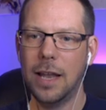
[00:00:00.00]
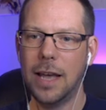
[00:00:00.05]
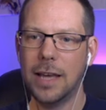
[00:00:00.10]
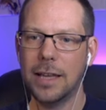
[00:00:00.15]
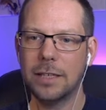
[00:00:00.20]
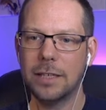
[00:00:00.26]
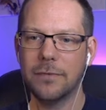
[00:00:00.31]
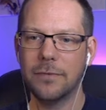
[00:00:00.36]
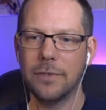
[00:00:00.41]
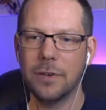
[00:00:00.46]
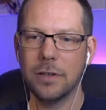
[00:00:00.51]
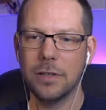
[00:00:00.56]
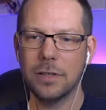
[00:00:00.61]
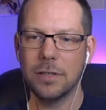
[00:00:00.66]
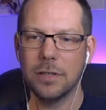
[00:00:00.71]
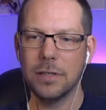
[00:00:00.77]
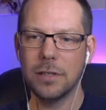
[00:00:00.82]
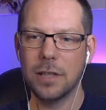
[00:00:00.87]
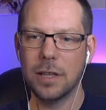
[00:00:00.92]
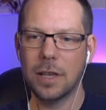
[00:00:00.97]
later
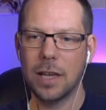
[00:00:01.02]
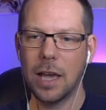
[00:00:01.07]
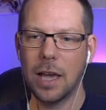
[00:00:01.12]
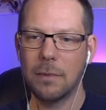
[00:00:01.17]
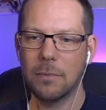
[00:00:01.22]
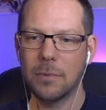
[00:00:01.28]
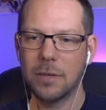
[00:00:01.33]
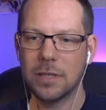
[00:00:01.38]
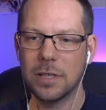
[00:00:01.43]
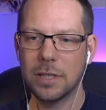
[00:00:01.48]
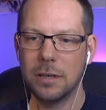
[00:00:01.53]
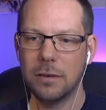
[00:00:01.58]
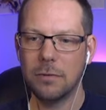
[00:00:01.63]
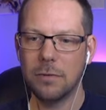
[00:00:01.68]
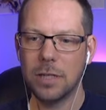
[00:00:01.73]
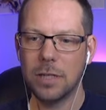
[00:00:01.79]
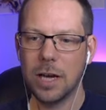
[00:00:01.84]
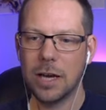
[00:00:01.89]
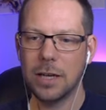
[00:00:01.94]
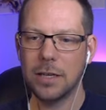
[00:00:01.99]
versions of the game, because they do
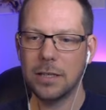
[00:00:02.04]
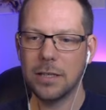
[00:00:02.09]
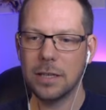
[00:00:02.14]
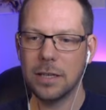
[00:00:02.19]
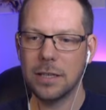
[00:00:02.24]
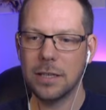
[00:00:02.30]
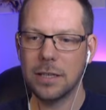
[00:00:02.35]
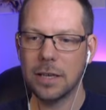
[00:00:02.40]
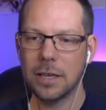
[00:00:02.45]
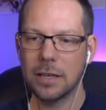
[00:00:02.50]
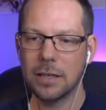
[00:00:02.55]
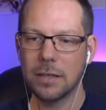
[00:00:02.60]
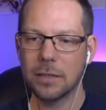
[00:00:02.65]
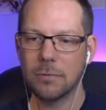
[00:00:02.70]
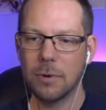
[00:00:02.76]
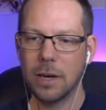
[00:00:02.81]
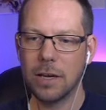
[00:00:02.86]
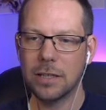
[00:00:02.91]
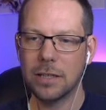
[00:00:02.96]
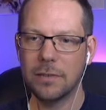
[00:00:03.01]
change these
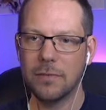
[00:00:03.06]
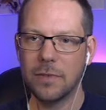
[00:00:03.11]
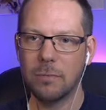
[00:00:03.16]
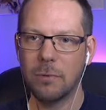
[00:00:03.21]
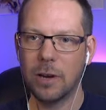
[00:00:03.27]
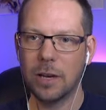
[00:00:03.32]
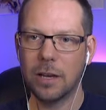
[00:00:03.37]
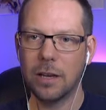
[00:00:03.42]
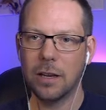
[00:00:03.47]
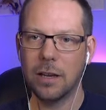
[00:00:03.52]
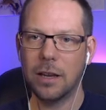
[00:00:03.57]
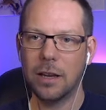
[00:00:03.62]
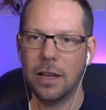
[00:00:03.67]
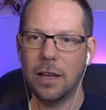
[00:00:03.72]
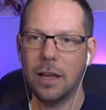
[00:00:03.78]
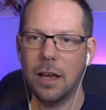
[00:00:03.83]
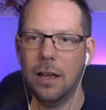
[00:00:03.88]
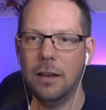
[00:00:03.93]
things relatively regularly.